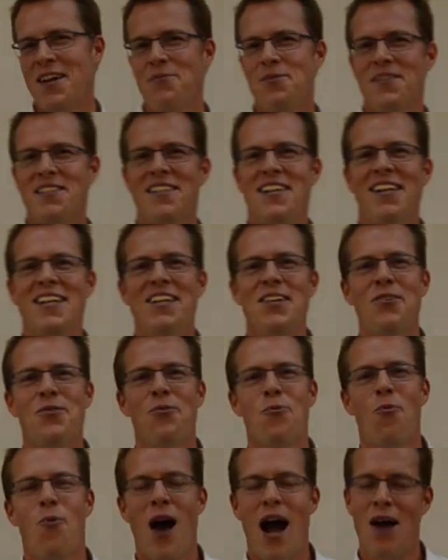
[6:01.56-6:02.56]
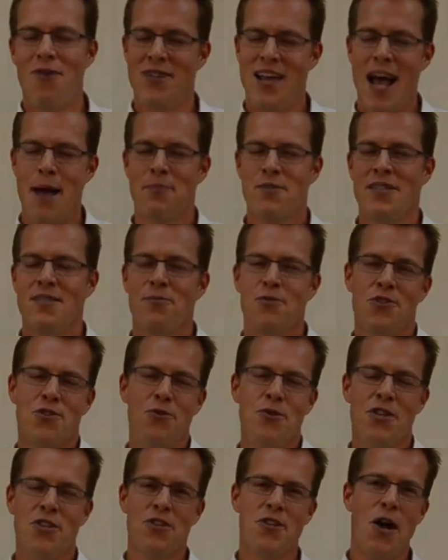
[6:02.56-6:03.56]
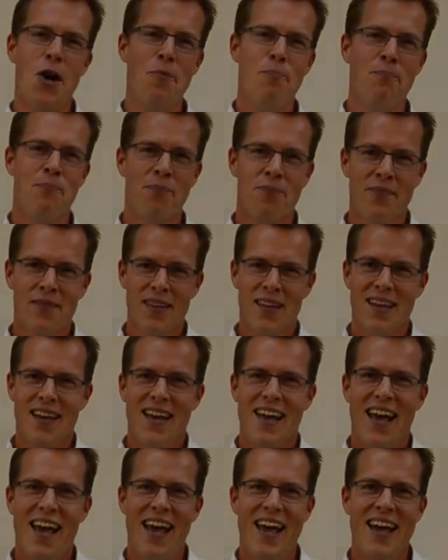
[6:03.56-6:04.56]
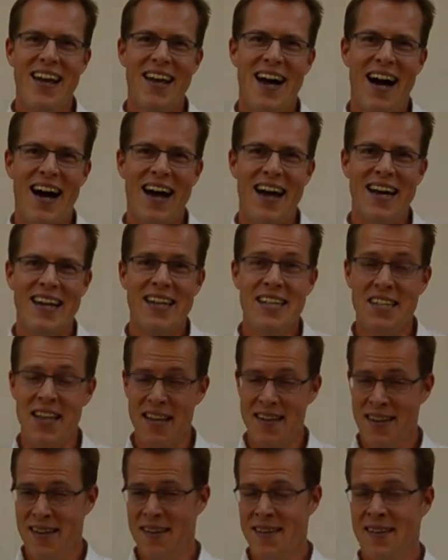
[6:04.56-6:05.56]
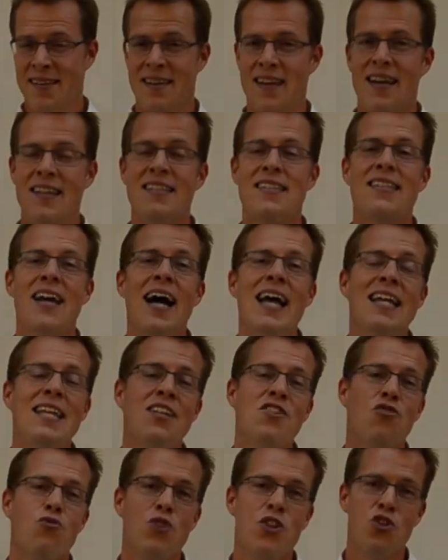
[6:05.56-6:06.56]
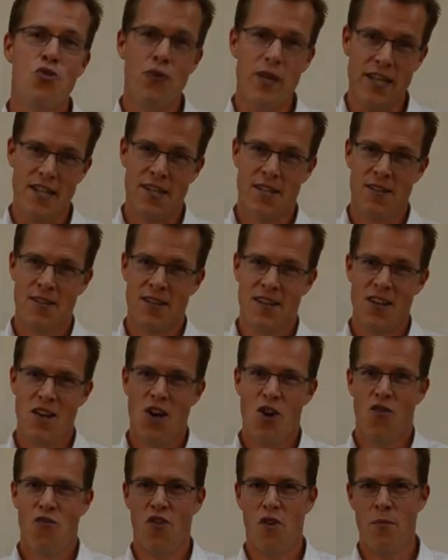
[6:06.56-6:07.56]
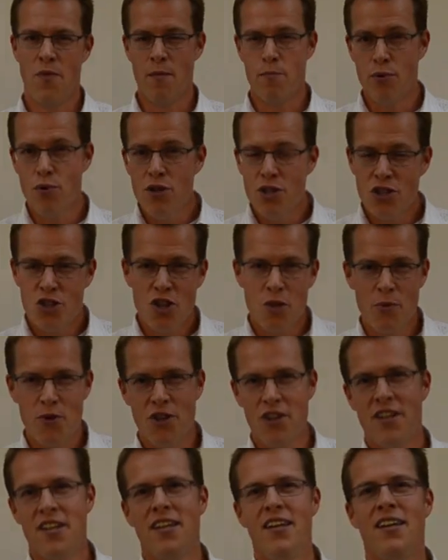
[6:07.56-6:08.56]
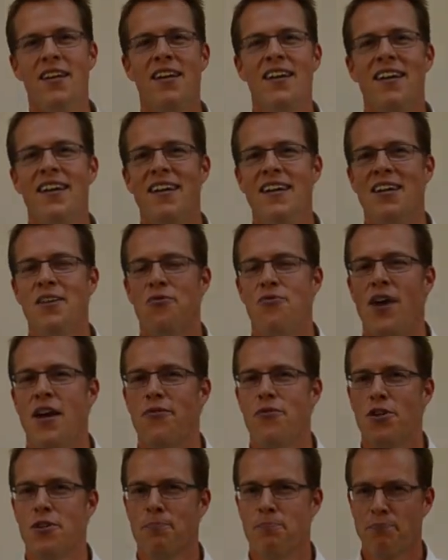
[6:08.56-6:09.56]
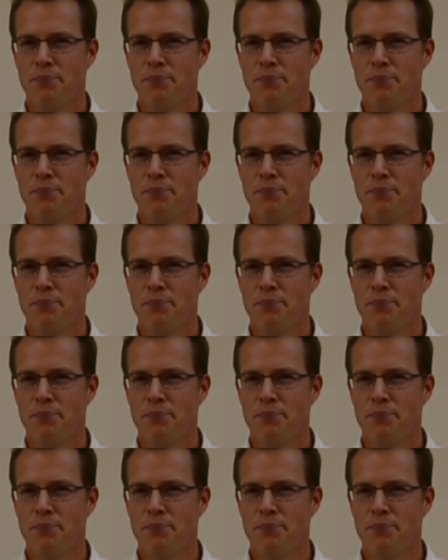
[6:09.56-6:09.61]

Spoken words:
I will tell you how it happened. It was 2 years ago. And I attended a silent retreat from the Buddhist community here in Frankfurt.